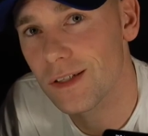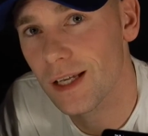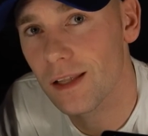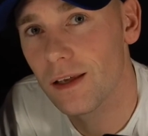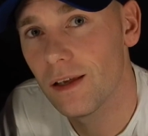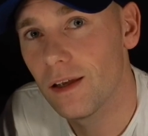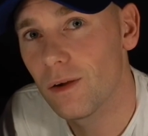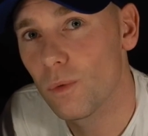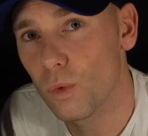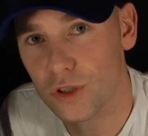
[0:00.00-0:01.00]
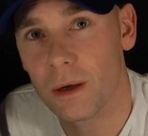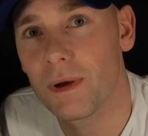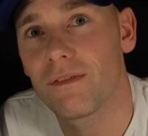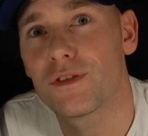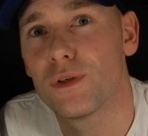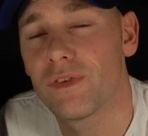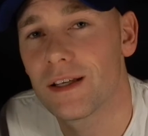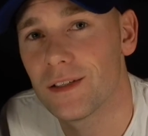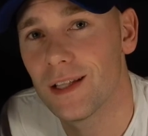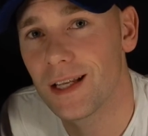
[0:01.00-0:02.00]
I said, what's coming out for
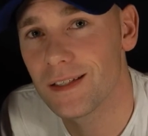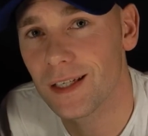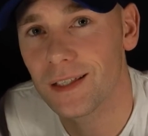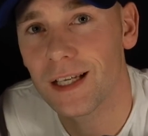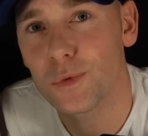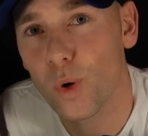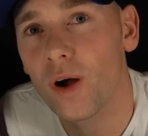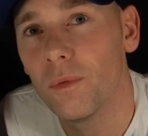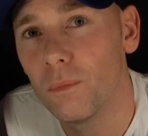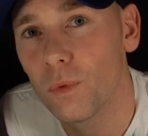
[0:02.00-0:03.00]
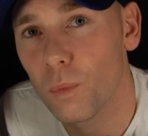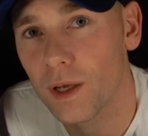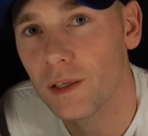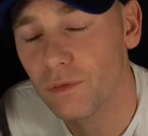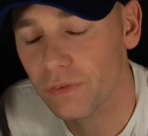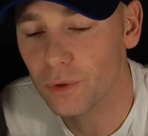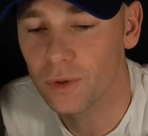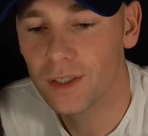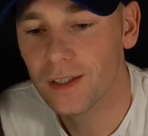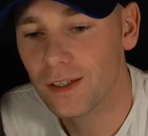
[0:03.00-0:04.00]
2018, that's what I'm waiting for.